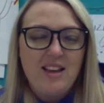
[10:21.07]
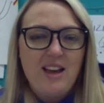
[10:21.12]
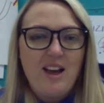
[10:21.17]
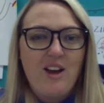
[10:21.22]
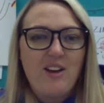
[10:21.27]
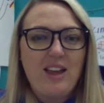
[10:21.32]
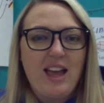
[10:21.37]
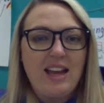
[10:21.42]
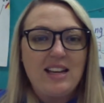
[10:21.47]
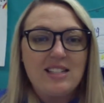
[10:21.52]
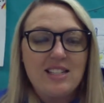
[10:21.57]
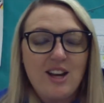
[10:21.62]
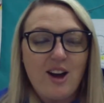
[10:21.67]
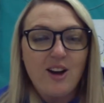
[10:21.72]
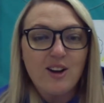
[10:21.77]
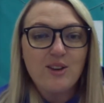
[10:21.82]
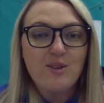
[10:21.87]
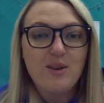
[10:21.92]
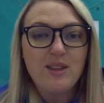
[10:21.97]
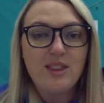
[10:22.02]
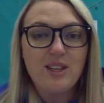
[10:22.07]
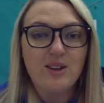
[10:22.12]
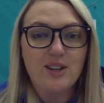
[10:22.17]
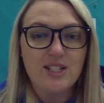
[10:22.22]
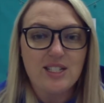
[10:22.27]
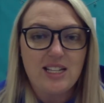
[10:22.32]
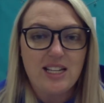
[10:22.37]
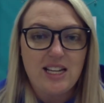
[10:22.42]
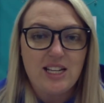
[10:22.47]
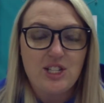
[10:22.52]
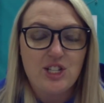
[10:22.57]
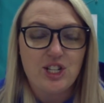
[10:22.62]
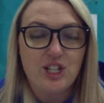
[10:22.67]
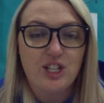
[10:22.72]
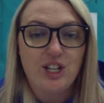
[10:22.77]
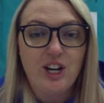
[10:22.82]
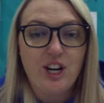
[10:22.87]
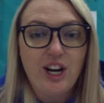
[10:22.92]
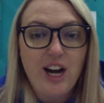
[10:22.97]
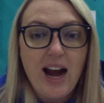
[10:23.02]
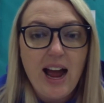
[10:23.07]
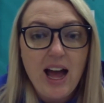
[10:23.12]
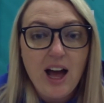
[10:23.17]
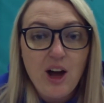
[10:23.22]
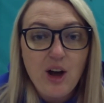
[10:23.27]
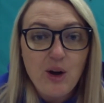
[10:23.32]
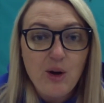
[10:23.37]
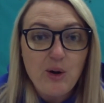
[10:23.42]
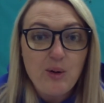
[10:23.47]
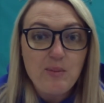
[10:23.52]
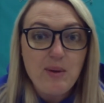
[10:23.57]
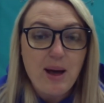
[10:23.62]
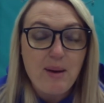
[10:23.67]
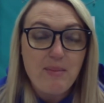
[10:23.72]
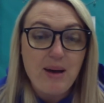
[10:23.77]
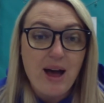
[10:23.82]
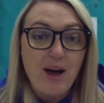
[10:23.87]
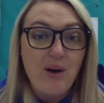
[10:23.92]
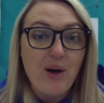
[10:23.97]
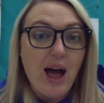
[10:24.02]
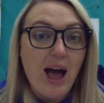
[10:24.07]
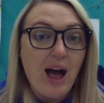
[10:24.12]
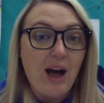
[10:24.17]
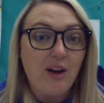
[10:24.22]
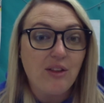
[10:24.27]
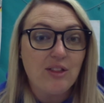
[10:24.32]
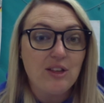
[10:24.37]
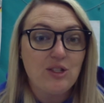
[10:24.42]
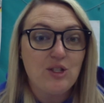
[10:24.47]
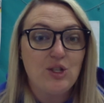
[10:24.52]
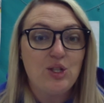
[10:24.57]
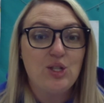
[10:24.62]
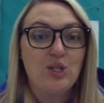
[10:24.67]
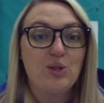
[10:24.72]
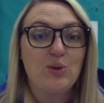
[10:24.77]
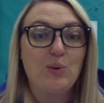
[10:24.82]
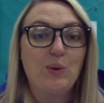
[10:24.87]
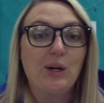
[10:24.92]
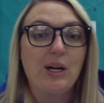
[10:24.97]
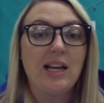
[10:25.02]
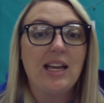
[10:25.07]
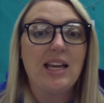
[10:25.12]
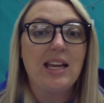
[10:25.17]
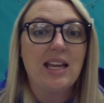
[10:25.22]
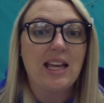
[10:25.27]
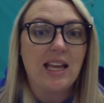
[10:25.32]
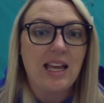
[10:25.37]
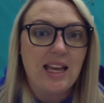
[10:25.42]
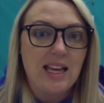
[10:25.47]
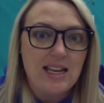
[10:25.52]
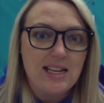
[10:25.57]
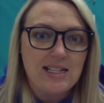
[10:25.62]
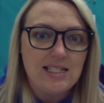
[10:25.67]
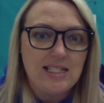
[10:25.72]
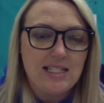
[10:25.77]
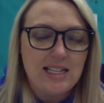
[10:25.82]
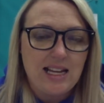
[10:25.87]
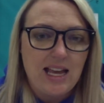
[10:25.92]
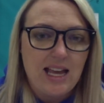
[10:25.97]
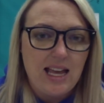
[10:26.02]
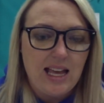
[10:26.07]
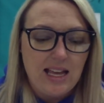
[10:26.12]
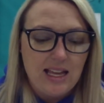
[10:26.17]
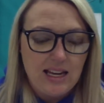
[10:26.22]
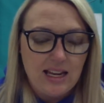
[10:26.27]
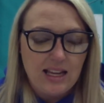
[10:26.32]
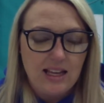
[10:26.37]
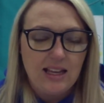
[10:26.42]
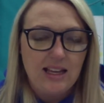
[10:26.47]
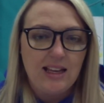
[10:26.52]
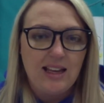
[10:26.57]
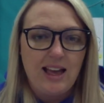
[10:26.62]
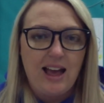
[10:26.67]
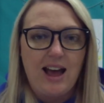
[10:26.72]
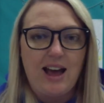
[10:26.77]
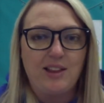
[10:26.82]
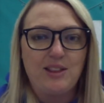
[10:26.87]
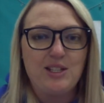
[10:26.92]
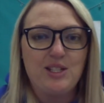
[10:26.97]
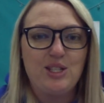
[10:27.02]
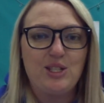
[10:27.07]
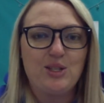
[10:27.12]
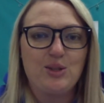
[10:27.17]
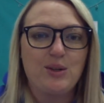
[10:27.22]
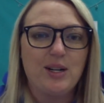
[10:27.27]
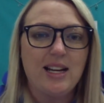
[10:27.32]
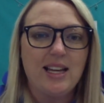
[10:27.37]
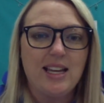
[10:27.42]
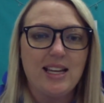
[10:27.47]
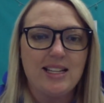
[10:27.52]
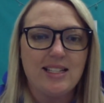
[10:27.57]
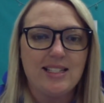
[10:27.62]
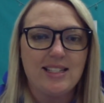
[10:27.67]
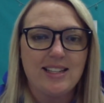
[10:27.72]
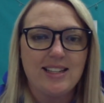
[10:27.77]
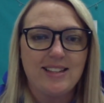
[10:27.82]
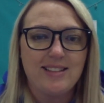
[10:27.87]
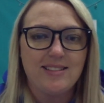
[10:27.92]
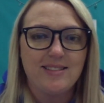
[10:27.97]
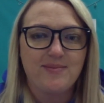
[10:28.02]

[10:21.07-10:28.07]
Okay, talk with your teacher or at home about how the story ended. How the story ended.